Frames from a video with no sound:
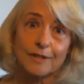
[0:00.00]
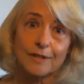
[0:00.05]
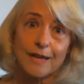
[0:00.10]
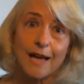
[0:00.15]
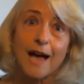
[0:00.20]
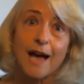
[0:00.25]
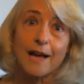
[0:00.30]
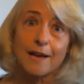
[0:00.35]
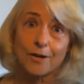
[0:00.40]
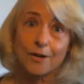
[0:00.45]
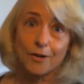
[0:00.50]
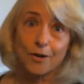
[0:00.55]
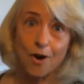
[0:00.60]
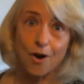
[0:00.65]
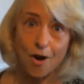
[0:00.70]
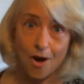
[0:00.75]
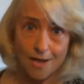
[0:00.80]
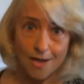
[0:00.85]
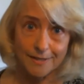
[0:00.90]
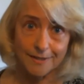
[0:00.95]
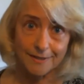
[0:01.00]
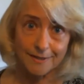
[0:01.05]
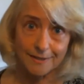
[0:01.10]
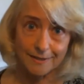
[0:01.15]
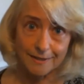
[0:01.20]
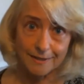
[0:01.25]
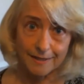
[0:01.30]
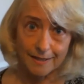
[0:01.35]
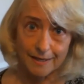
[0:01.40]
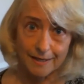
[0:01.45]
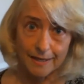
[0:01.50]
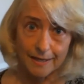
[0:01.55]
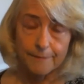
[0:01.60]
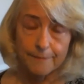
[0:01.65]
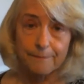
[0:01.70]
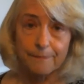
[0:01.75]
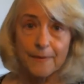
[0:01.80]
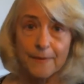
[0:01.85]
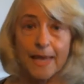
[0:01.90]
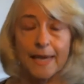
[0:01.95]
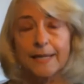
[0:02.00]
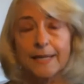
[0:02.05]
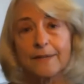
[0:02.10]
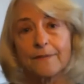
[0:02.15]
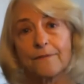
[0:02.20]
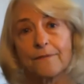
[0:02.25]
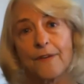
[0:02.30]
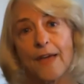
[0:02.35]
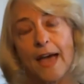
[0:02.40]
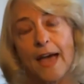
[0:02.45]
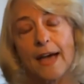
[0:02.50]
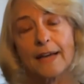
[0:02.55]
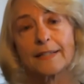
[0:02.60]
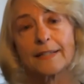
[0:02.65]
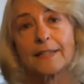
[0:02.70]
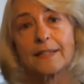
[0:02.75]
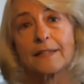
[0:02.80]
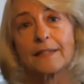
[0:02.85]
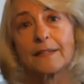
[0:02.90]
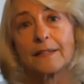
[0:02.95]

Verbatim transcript: higher costs. And in fact,